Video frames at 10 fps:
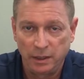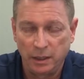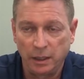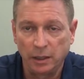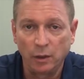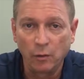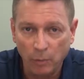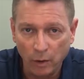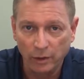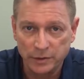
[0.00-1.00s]
low
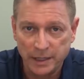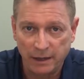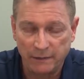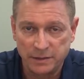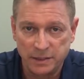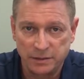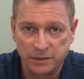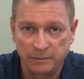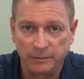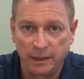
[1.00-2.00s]
boilers out of the
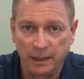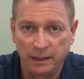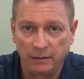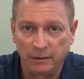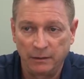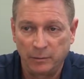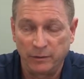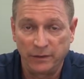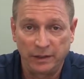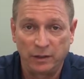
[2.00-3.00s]
system and
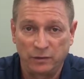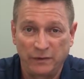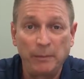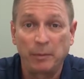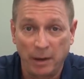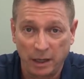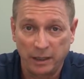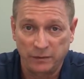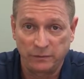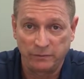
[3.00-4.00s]
prevent those vapor
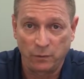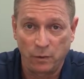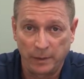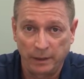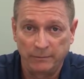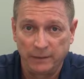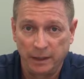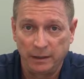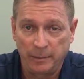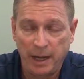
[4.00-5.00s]
pockets from forming
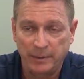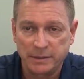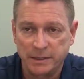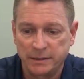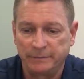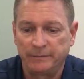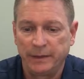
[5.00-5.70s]
in the piping system.